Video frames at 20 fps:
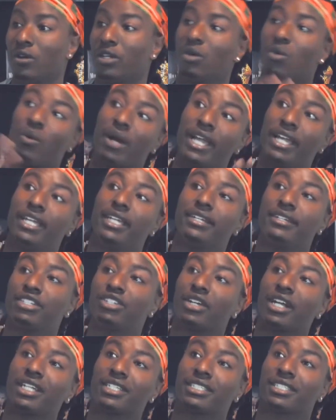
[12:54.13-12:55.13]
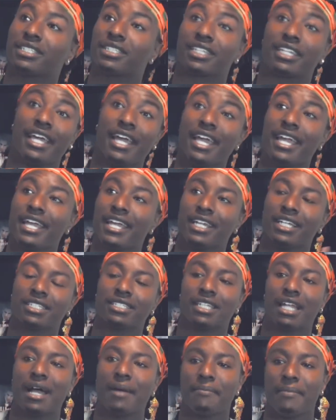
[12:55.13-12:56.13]
the way he dresses is gay and it's
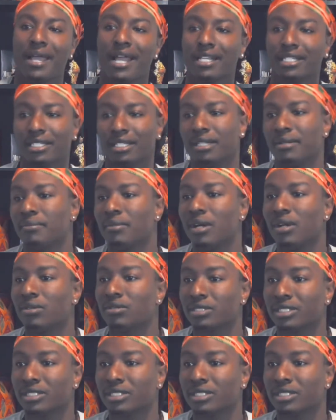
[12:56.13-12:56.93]
not masculine, bro.